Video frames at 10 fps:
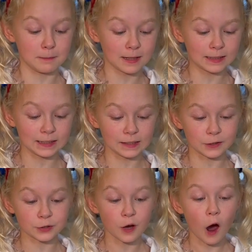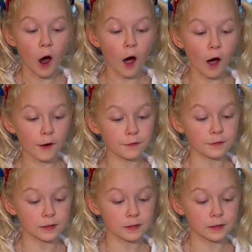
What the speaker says: milliliters of